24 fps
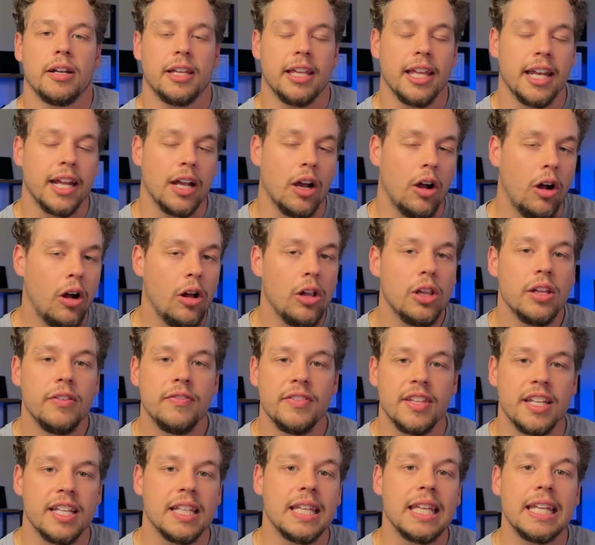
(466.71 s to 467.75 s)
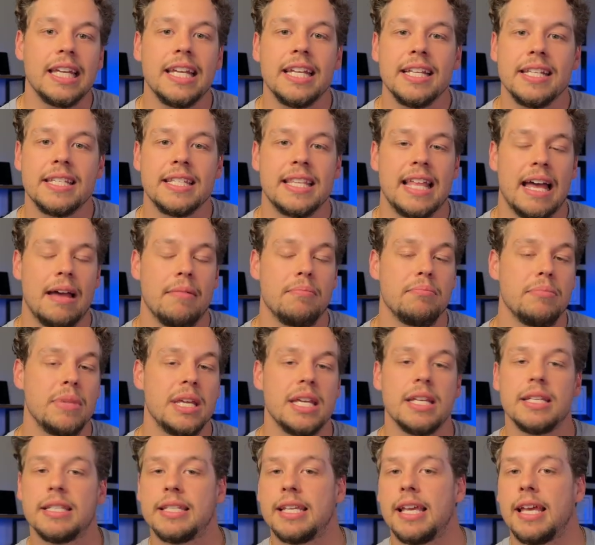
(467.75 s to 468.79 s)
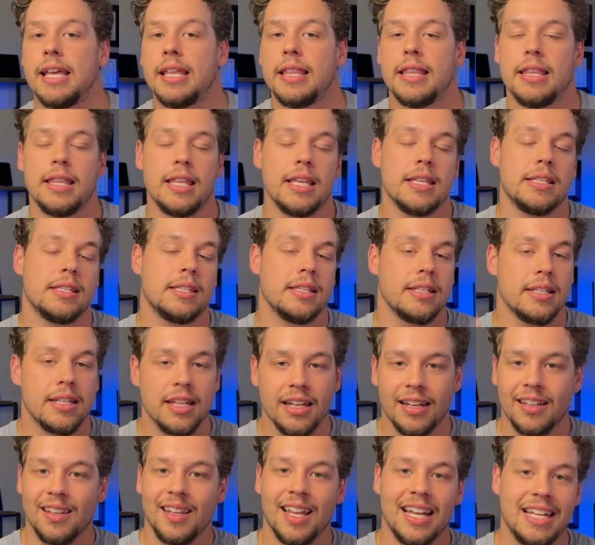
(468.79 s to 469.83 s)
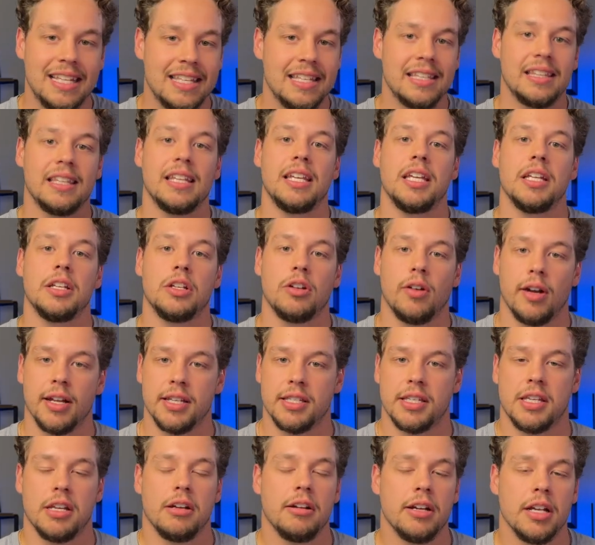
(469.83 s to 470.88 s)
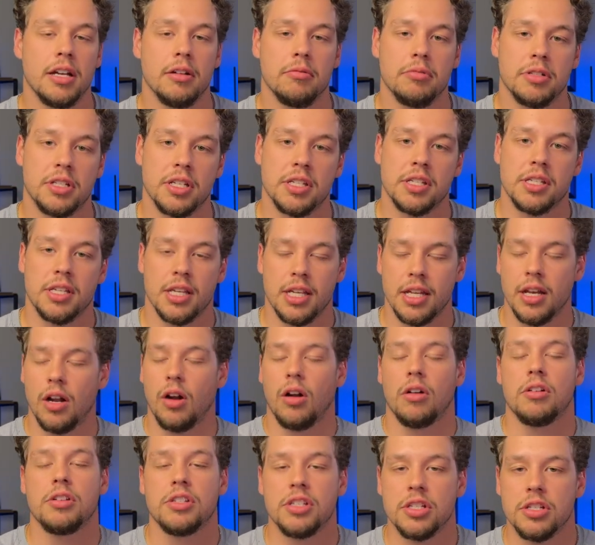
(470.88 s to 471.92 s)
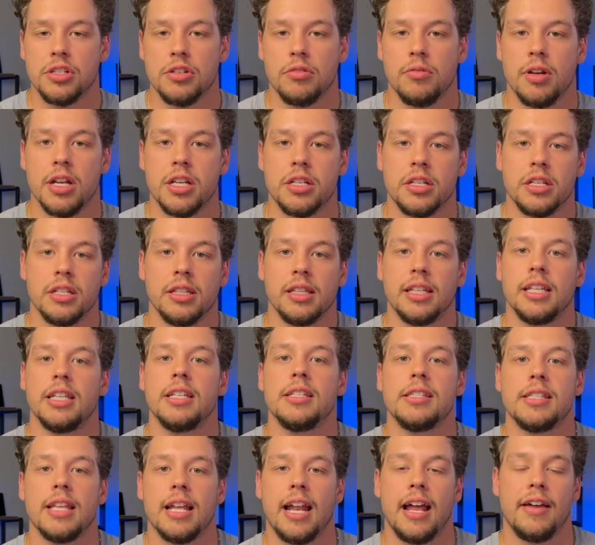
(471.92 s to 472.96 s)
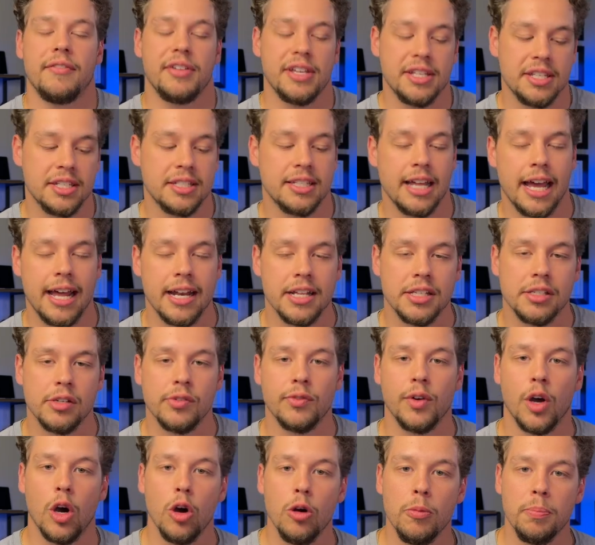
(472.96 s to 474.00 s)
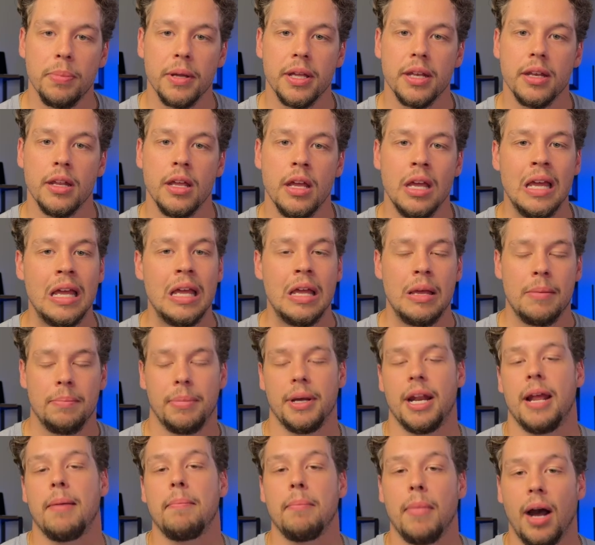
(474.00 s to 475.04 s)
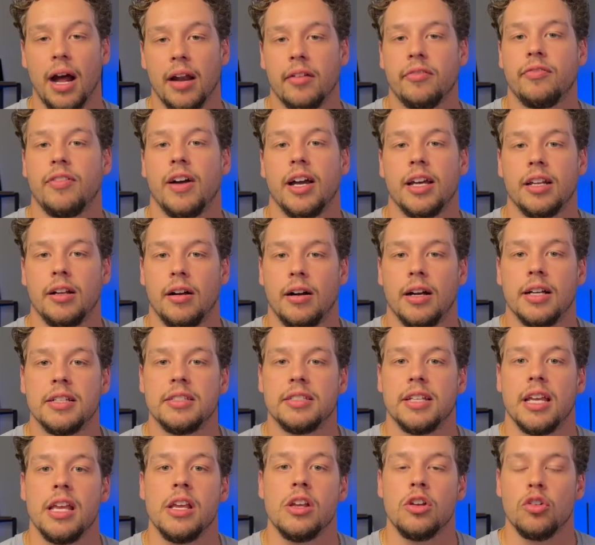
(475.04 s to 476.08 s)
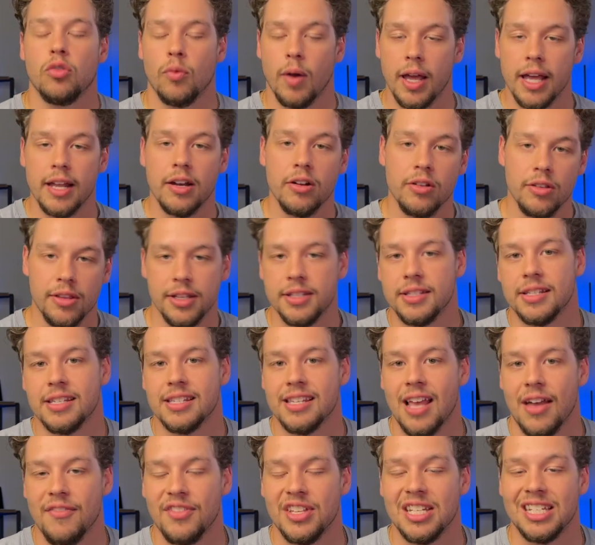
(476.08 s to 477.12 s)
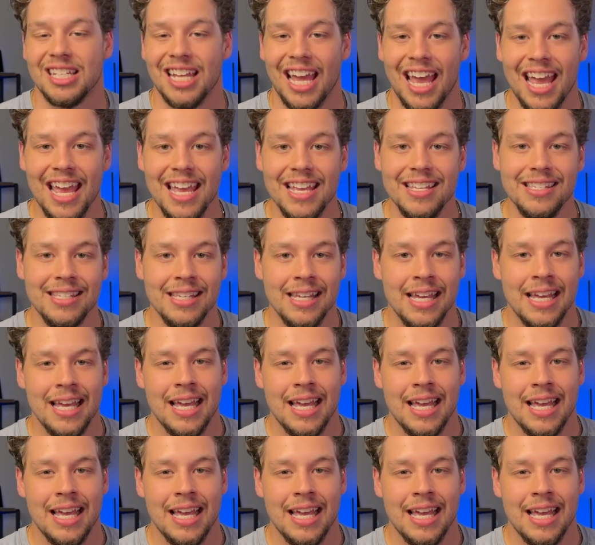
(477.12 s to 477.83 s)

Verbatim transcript: getting all of the leads that meet this neglected lead criteria, which is in our situation, leads that have a status of open, but a modified on day greater than 7 days.